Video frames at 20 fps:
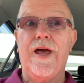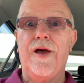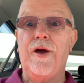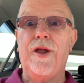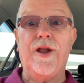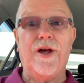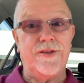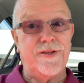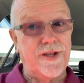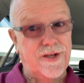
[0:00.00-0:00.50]

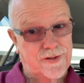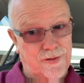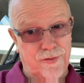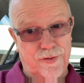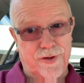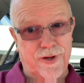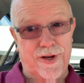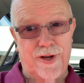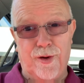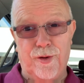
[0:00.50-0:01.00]
And I did
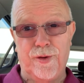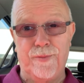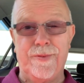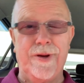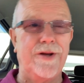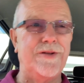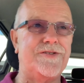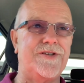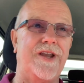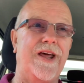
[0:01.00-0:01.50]
look at an older
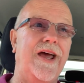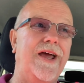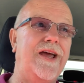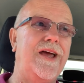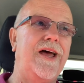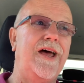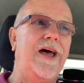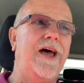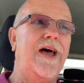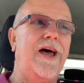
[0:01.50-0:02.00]
boat today,
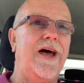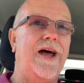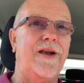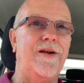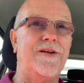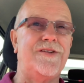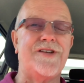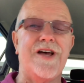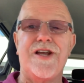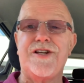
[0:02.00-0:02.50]
and
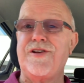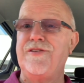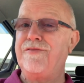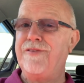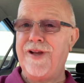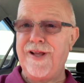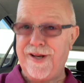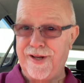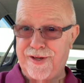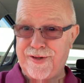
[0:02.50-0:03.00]
it's actually
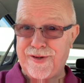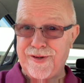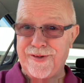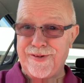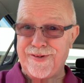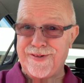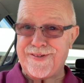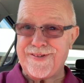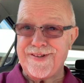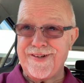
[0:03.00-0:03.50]
really
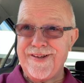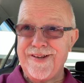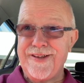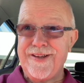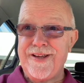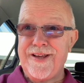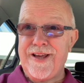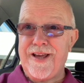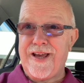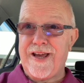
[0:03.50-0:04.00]
good.
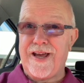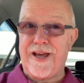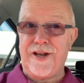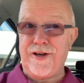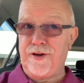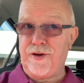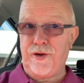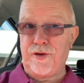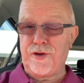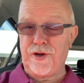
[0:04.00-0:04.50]

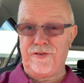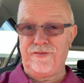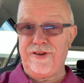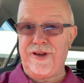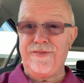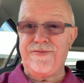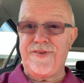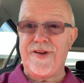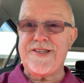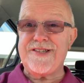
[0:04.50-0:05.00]
And you could have
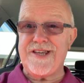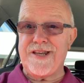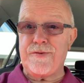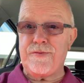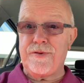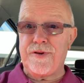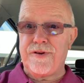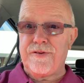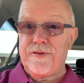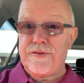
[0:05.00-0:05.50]
refitted
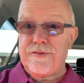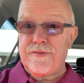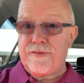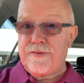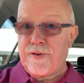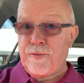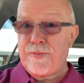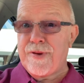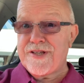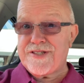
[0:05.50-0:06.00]

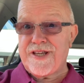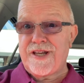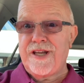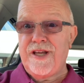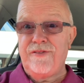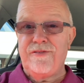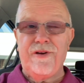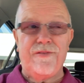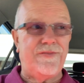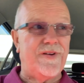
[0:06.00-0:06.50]
the bits that
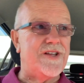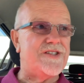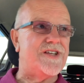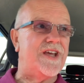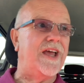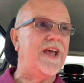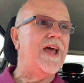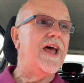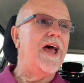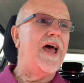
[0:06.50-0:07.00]
need
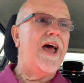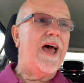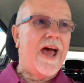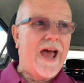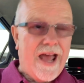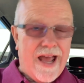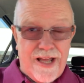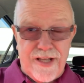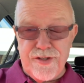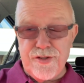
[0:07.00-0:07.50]
refitting
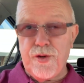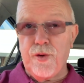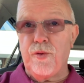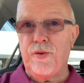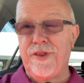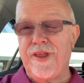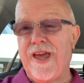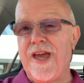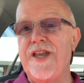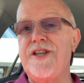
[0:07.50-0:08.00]
and do all
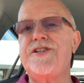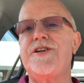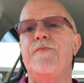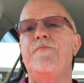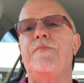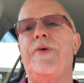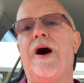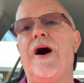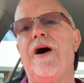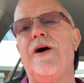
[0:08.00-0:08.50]
the engine
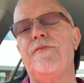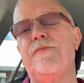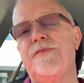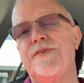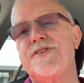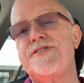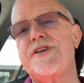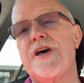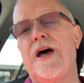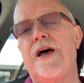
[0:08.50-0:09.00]
part
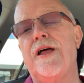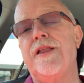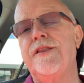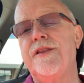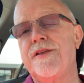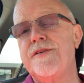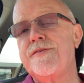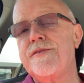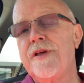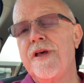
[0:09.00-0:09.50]

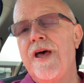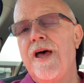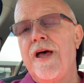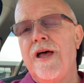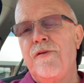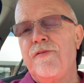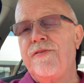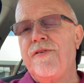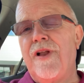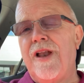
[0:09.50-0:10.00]

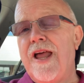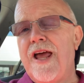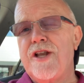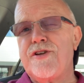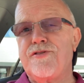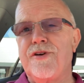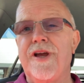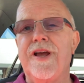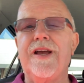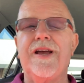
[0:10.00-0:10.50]
for
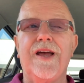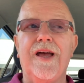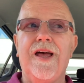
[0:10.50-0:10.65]
electric.